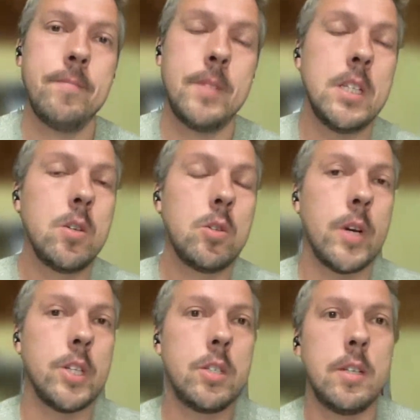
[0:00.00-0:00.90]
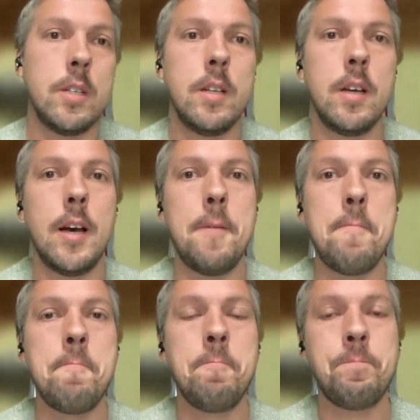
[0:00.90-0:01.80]
It's a good question.
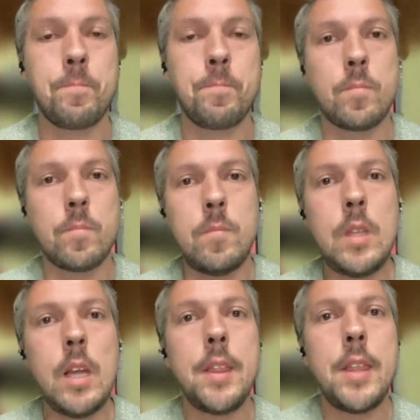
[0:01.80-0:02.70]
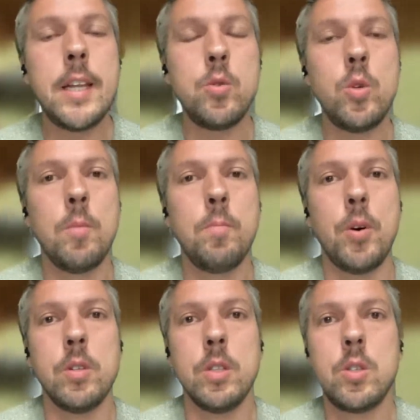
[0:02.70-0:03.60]
I think it has two
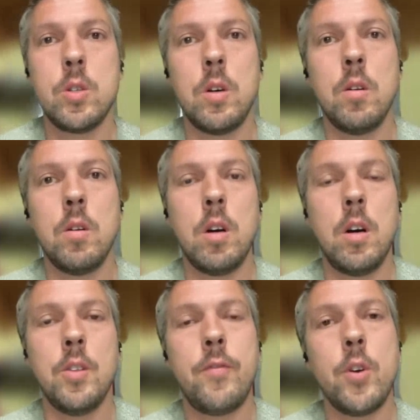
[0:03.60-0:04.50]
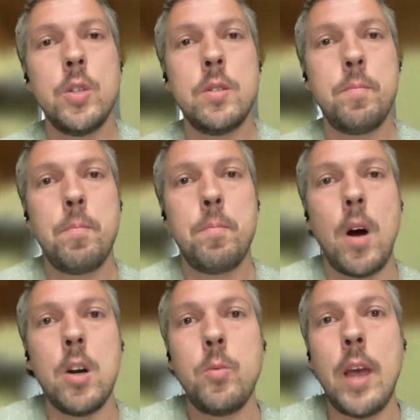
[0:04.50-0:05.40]
components. So on the first
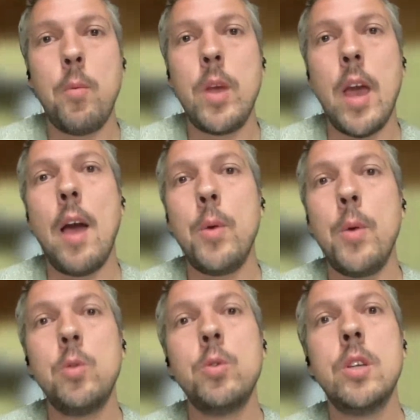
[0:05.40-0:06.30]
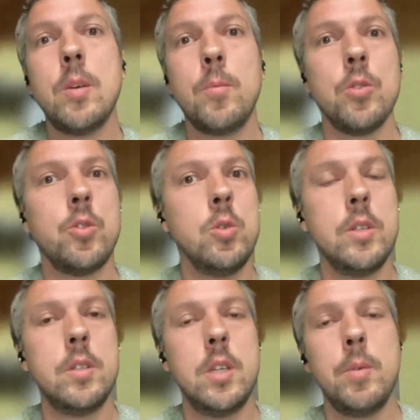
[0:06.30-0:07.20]
part, we do see some
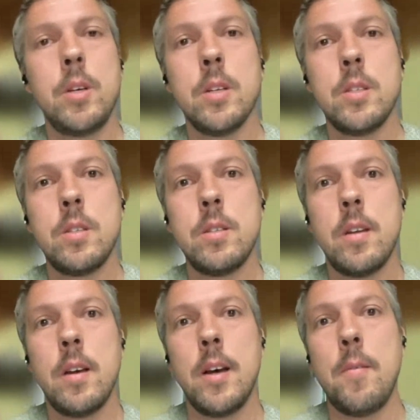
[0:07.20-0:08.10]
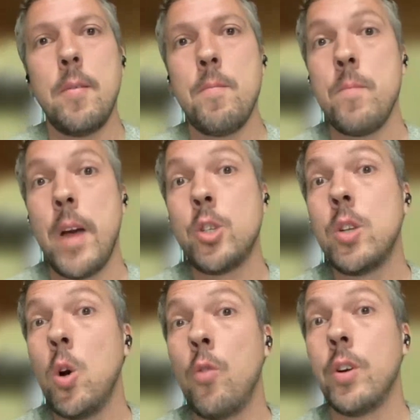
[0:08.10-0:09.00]
continuity because
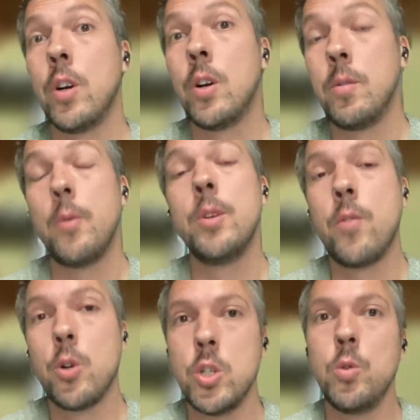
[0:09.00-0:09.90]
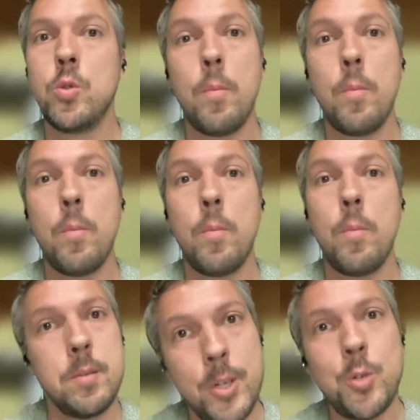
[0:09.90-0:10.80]
actually there is of course a new
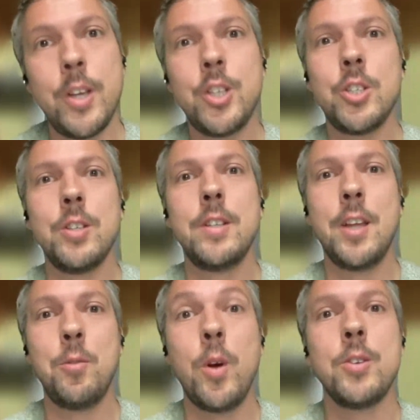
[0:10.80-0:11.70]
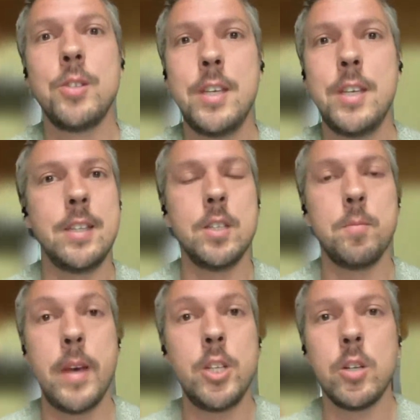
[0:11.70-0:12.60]
Trump administration, and we are
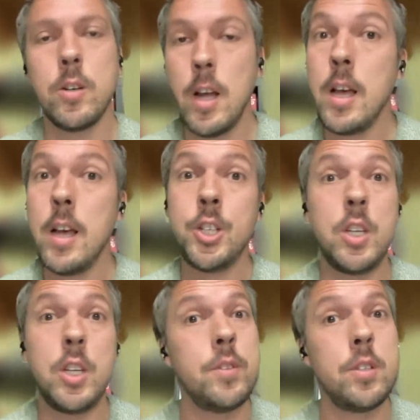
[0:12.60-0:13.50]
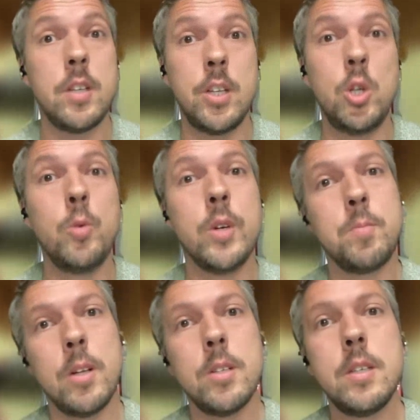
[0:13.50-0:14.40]
seeing these major shifts in US
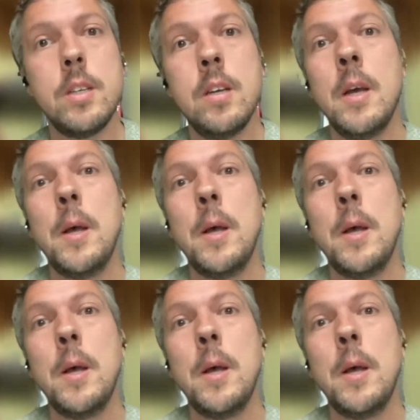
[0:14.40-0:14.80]
policy.